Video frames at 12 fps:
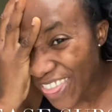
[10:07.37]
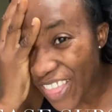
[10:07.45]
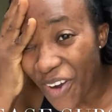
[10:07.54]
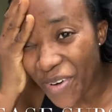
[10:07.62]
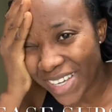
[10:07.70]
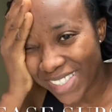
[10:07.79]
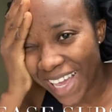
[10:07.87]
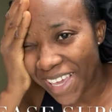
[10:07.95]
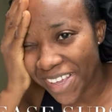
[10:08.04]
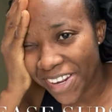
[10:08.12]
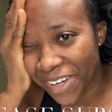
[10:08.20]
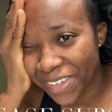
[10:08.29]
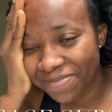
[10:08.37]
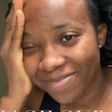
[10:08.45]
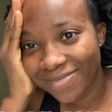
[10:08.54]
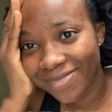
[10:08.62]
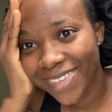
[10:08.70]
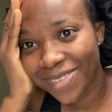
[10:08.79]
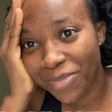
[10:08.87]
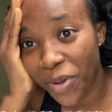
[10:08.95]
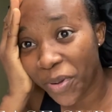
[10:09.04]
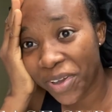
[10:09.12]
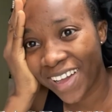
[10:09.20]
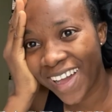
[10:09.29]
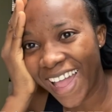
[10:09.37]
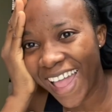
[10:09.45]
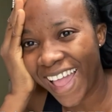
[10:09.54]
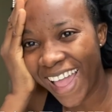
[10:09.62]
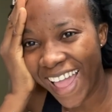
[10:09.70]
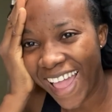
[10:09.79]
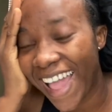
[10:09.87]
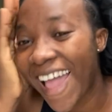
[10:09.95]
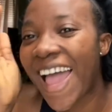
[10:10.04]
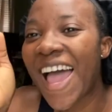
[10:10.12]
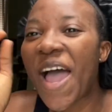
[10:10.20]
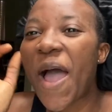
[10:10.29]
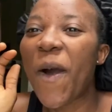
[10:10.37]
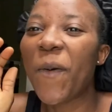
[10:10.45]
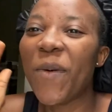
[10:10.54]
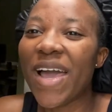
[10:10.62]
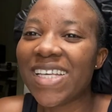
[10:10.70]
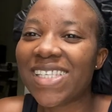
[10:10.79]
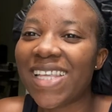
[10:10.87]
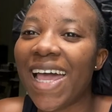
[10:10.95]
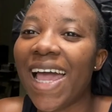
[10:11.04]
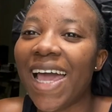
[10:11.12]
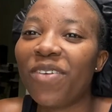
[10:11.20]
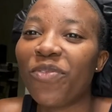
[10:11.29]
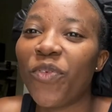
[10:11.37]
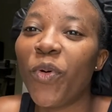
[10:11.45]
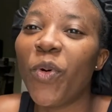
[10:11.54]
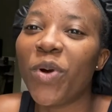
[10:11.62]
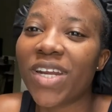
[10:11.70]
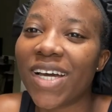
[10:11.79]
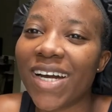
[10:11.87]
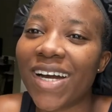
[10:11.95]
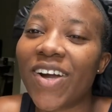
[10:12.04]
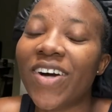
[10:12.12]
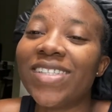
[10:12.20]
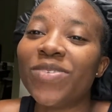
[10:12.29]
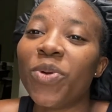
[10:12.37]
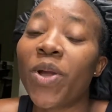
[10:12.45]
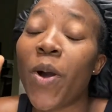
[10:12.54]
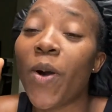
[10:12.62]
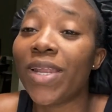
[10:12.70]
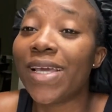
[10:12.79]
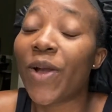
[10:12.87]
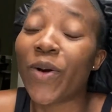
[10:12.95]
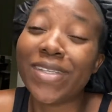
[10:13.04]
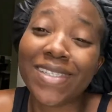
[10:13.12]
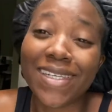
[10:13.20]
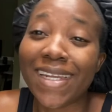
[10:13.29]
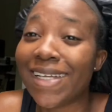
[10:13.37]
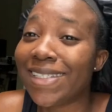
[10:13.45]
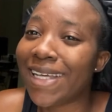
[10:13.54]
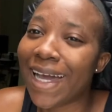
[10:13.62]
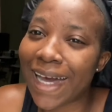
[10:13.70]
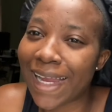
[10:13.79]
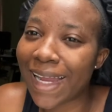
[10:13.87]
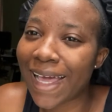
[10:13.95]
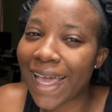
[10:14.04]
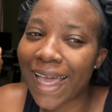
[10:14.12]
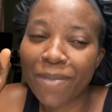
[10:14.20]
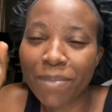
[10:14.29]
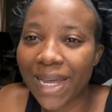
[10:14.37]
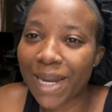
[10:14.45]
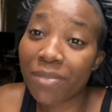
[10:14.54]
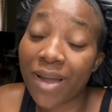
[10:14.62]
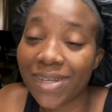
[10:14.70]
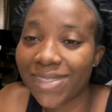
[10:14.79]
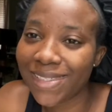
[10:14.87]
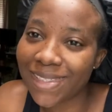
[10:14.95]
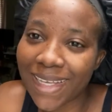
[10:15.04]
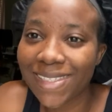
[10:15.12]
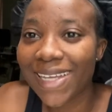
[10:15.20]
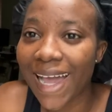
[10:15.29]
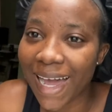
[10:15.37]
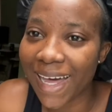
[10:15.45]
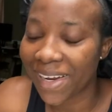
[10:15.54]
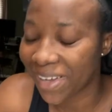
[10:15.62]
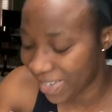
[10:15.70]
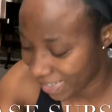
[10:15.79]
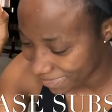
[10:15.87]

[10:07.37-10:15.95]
Not Western Union, but Western food. We call it continental. Madam Continental.